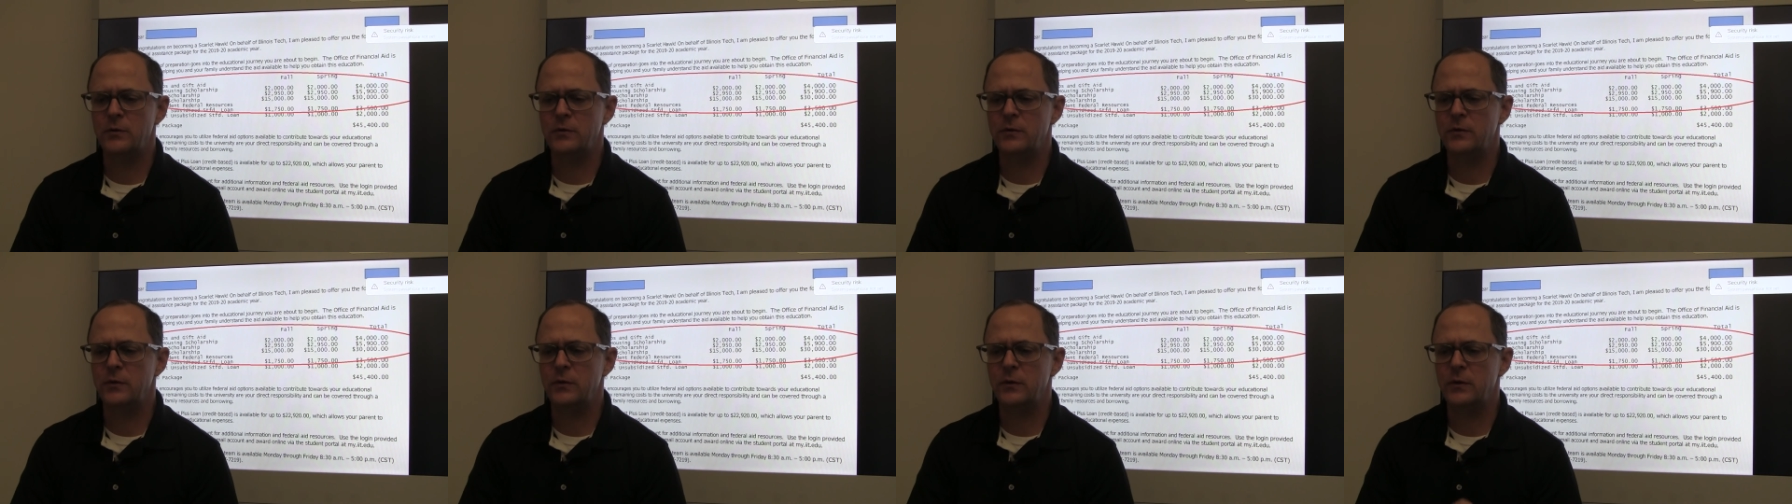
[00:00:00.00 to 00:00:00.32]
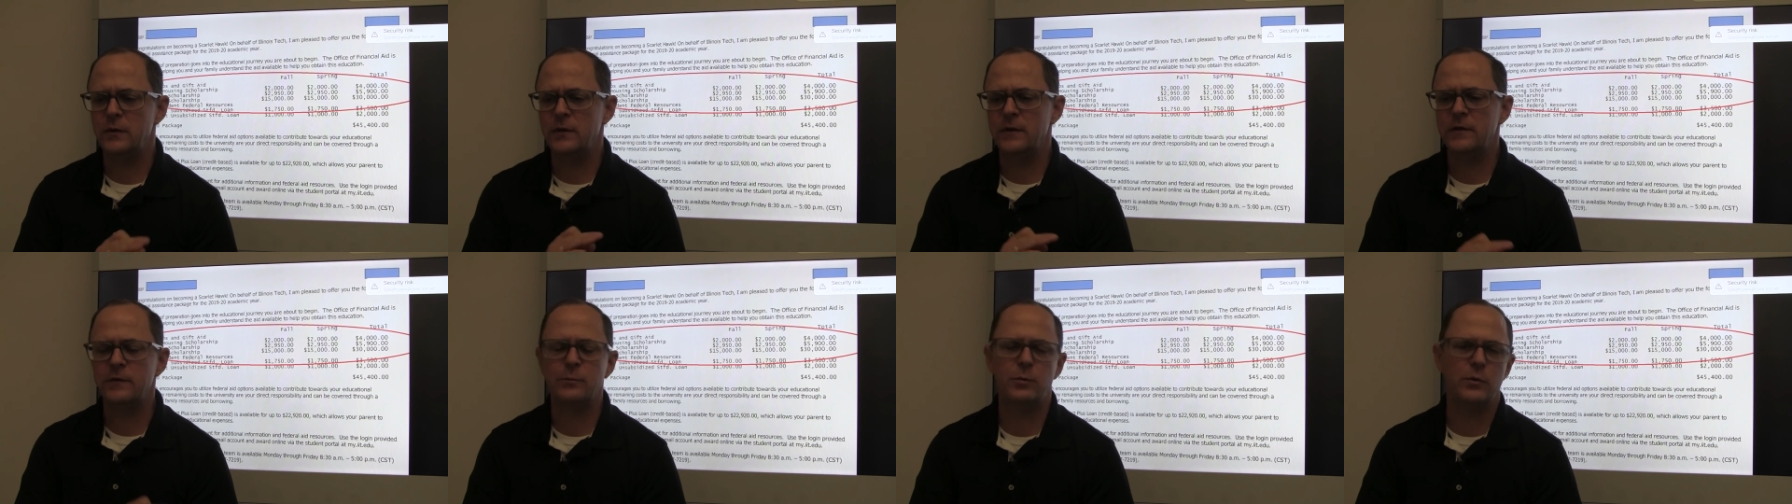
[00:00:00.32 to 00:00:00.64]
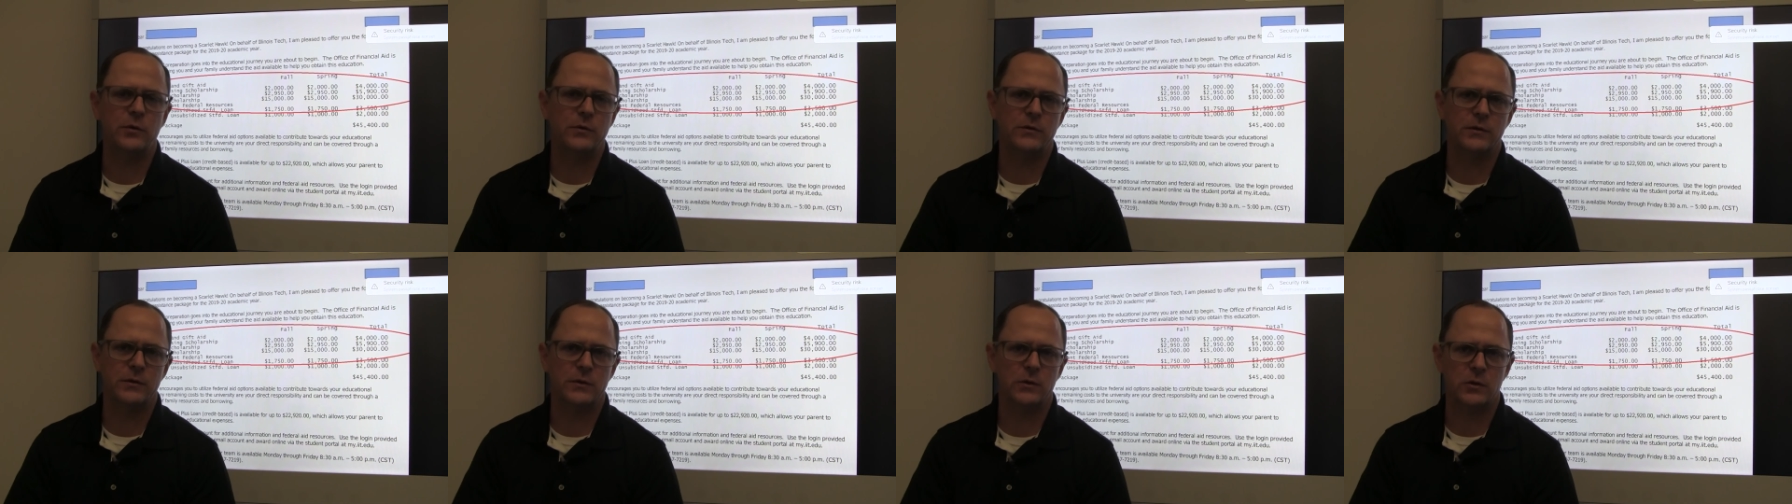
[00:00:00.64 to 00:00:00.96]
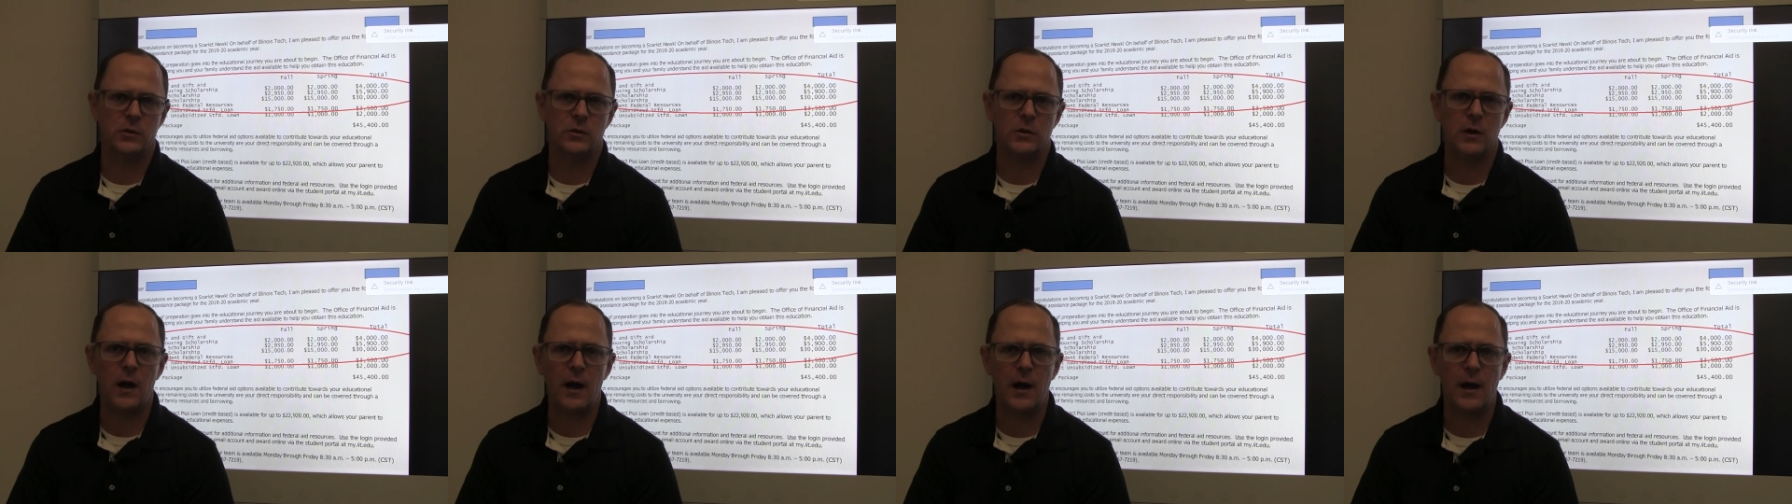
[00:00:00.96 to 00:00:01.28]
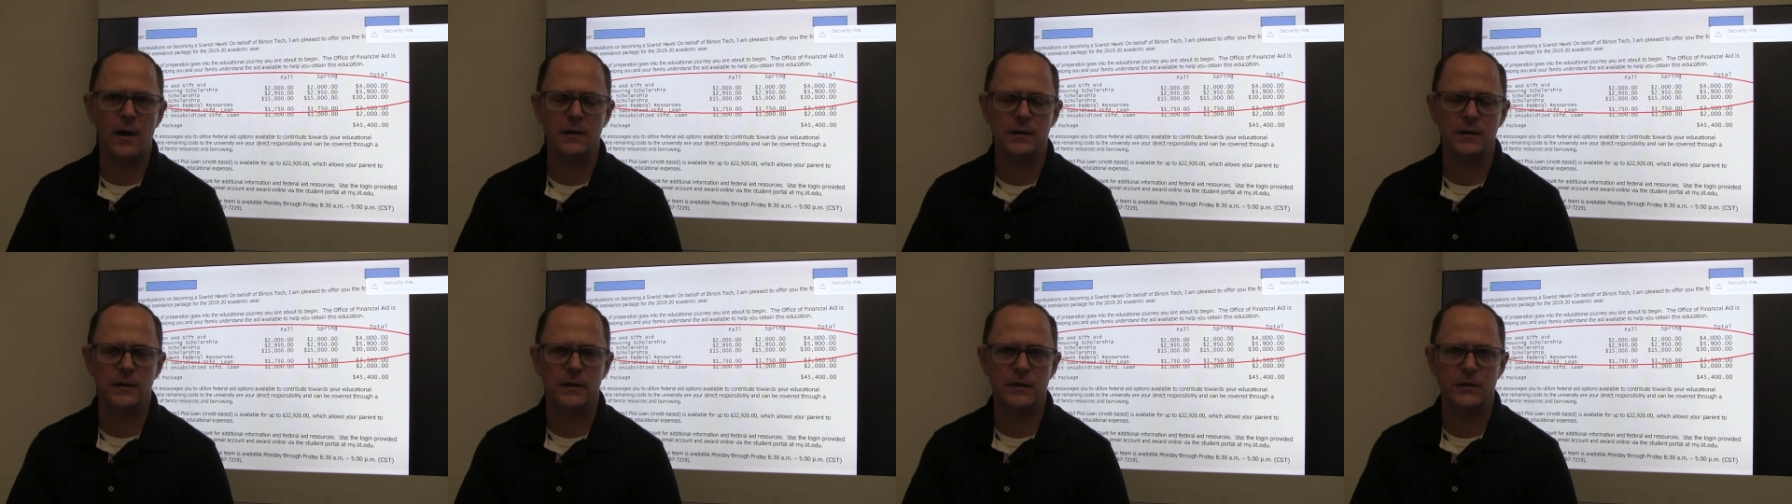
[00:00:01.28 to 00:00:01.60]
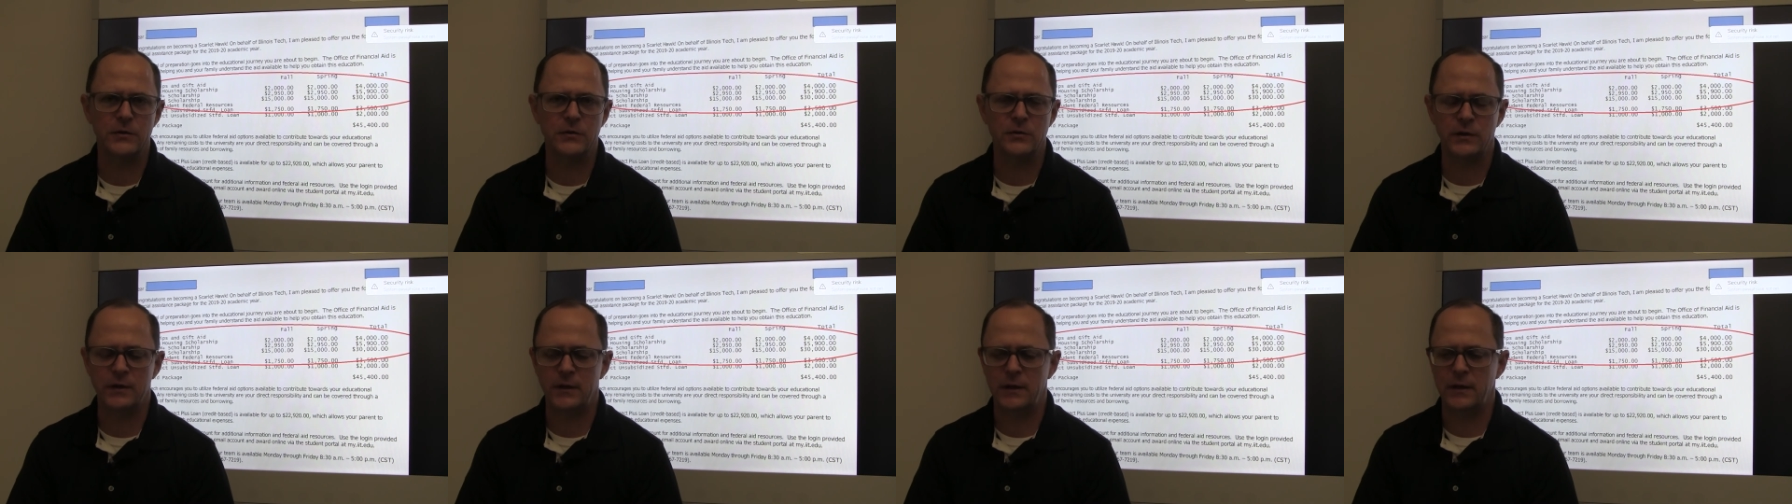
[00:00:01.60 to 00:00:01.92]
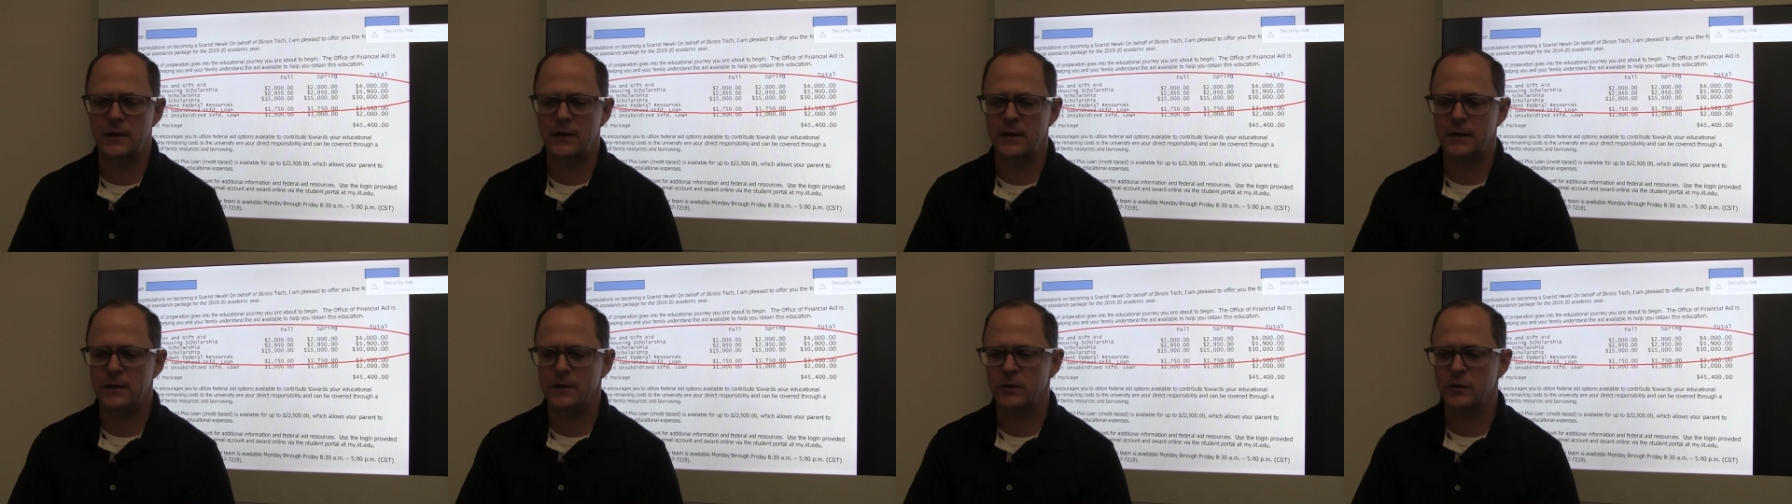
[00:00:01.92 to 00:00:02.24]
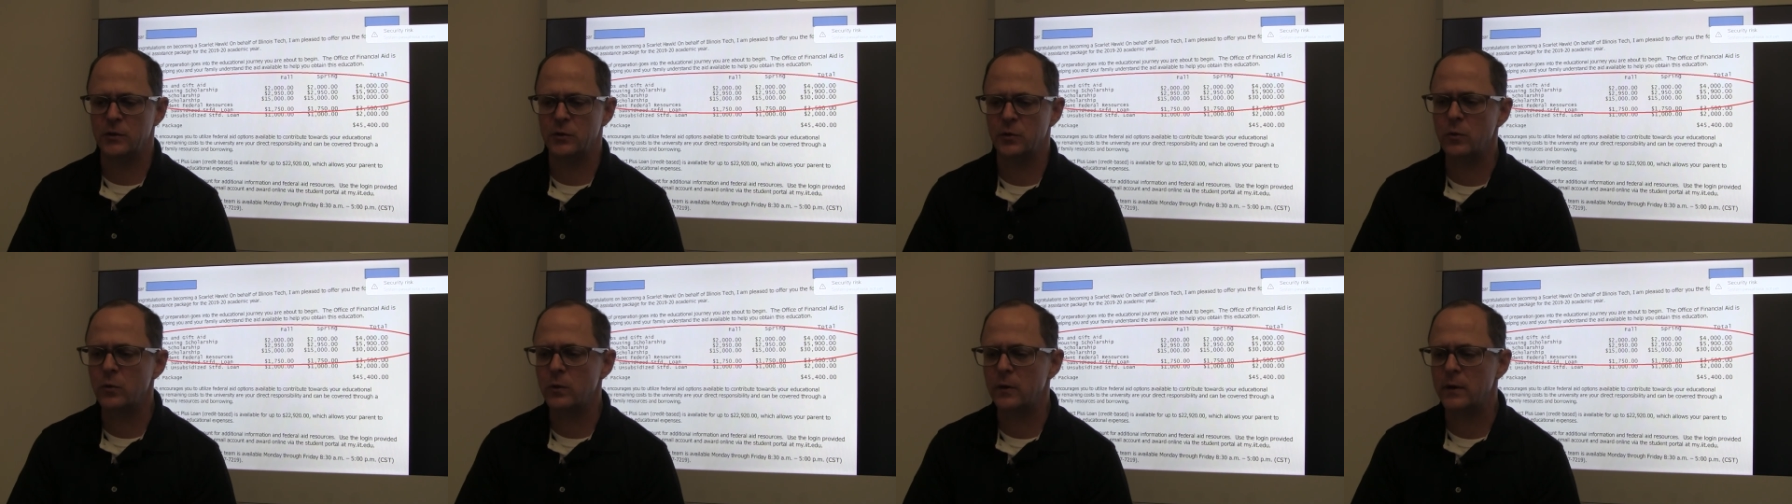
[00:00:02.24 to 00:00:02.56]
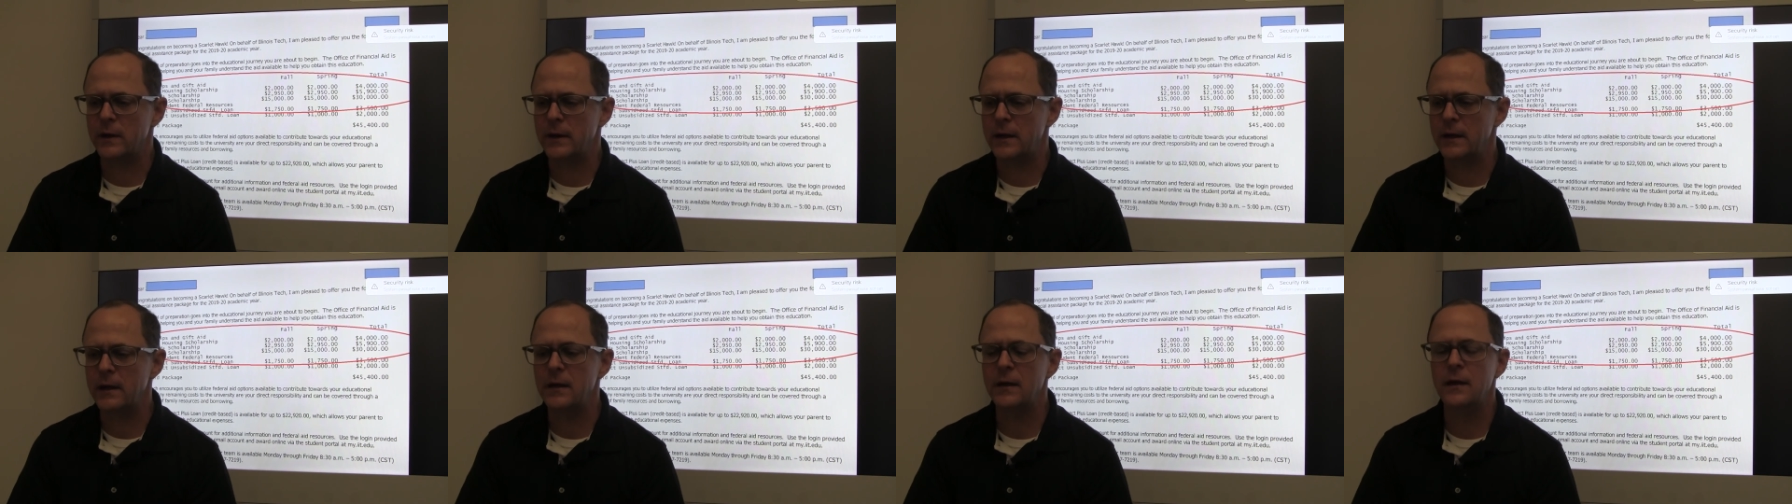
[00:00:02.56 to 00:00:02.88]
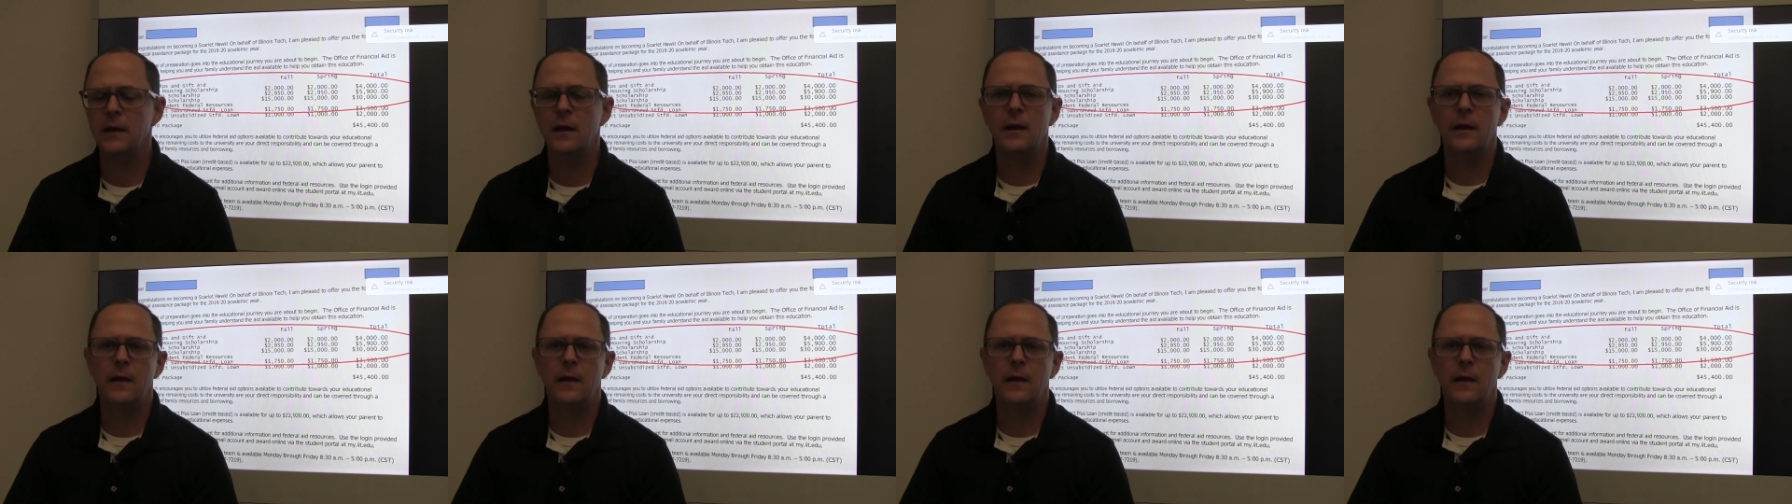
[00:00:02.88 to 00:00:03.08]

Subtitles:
to this particular college in Illinois